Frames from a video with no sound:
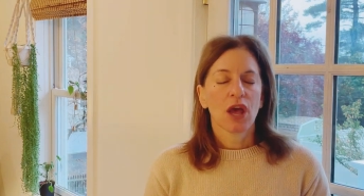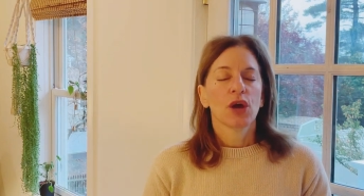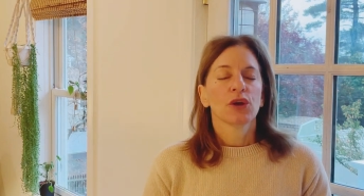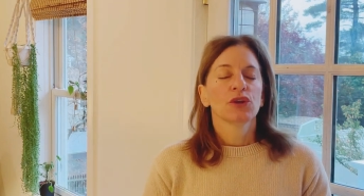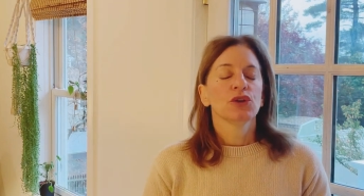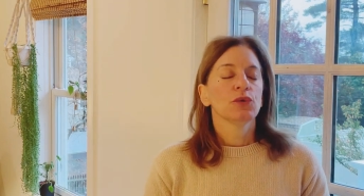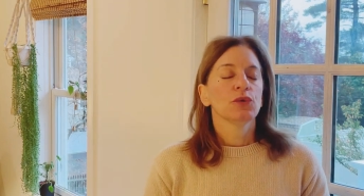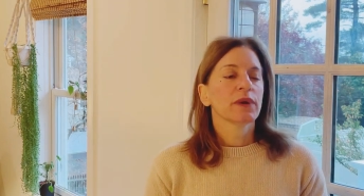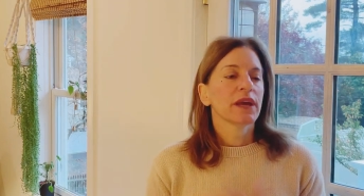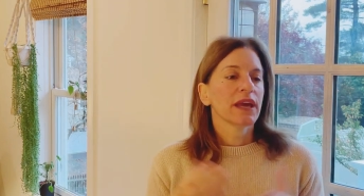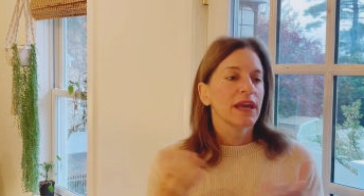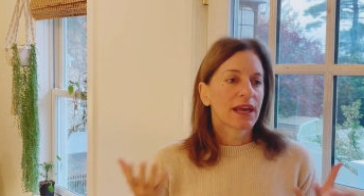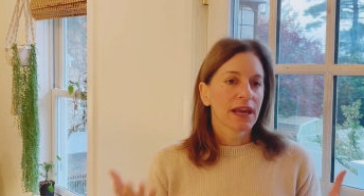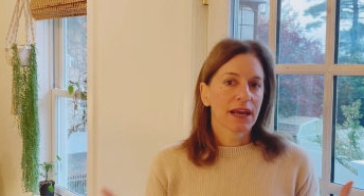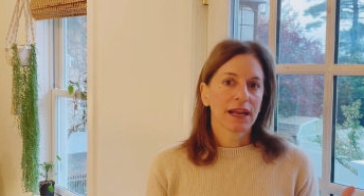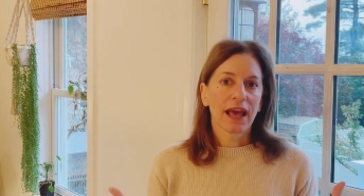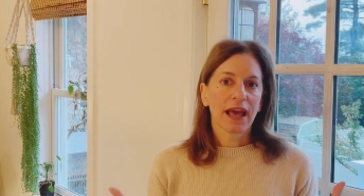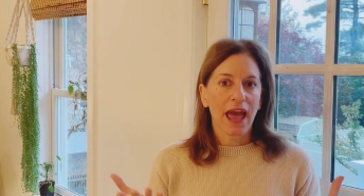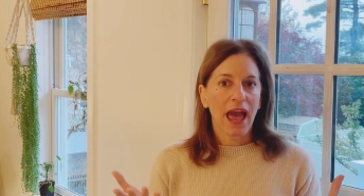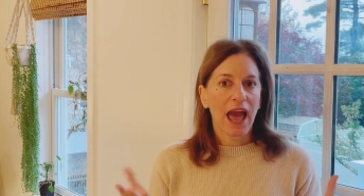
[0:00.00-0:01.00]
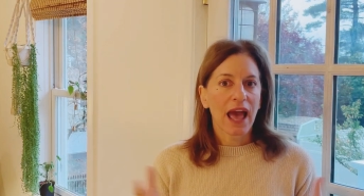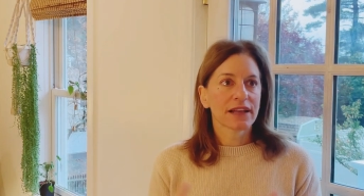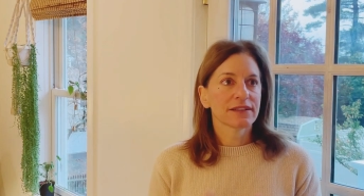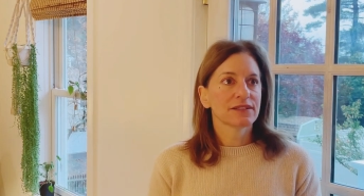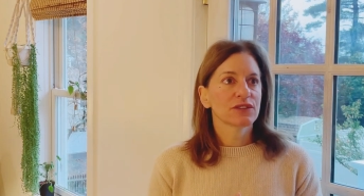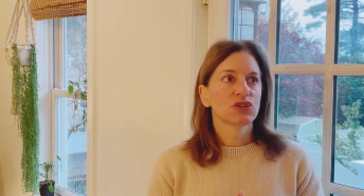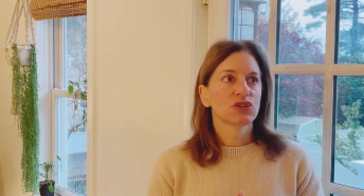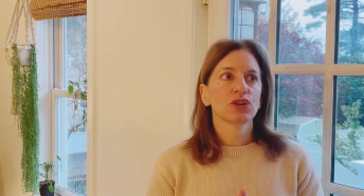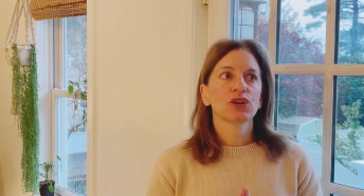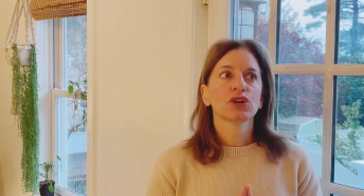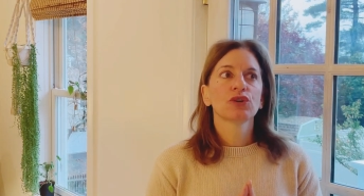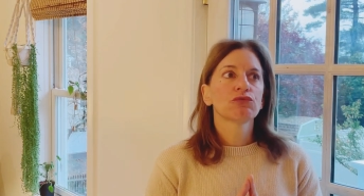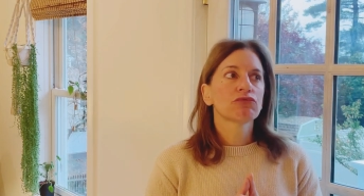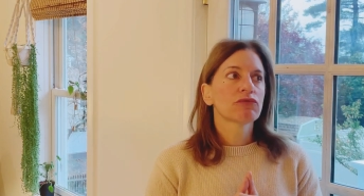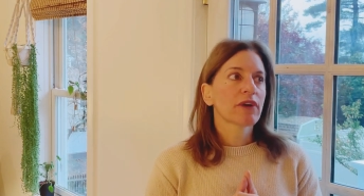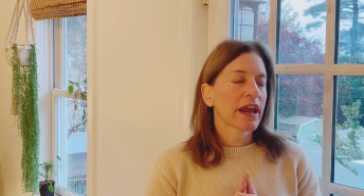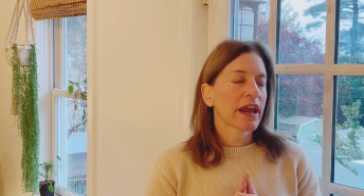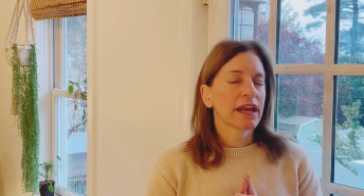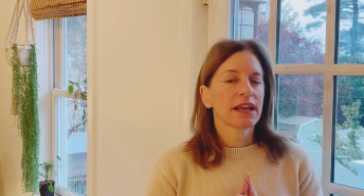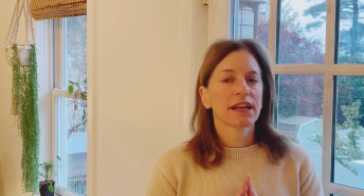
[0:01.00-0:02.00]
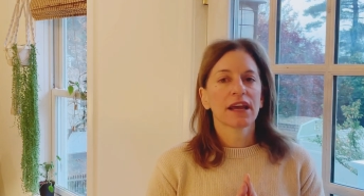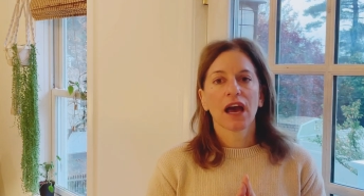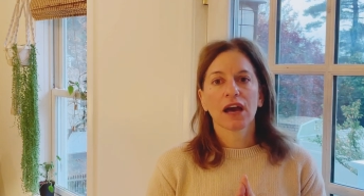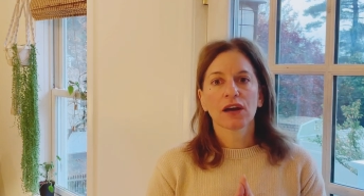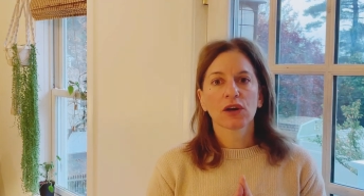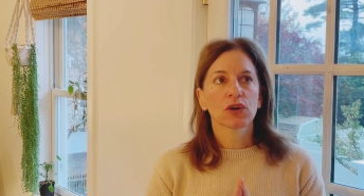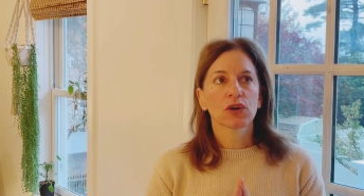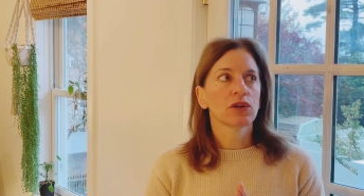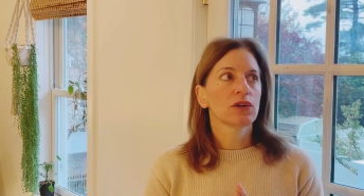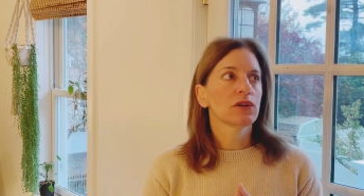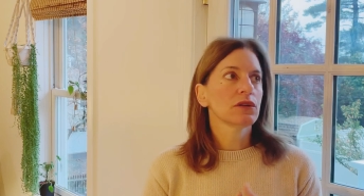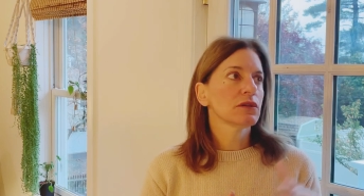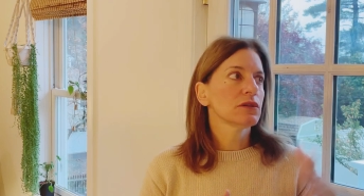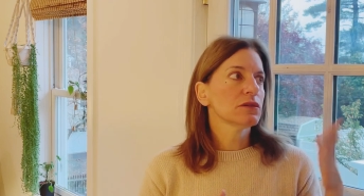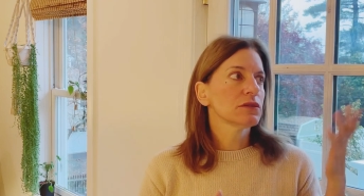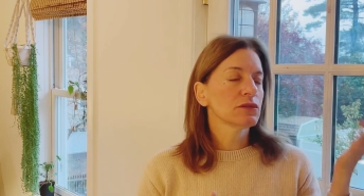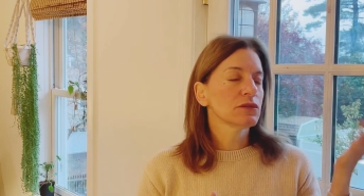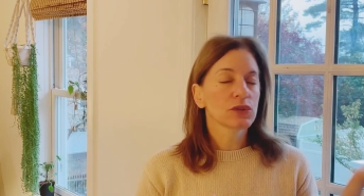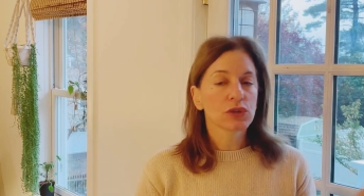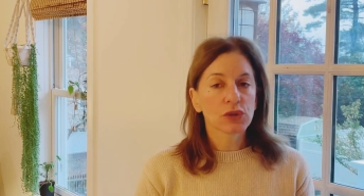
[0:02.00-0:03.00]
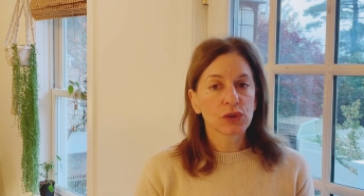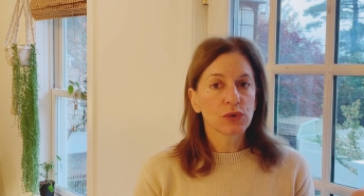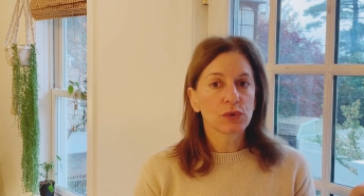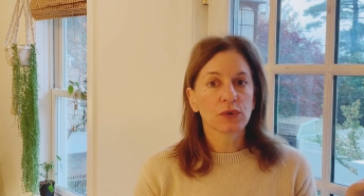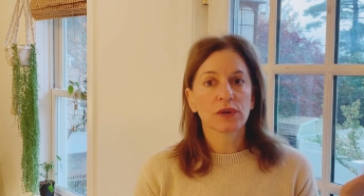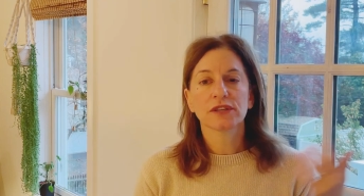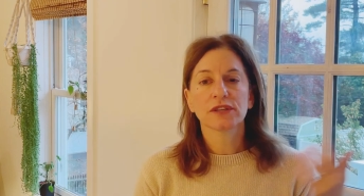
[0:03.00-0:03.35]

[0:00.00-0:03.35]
You can't ask your great uncle Luke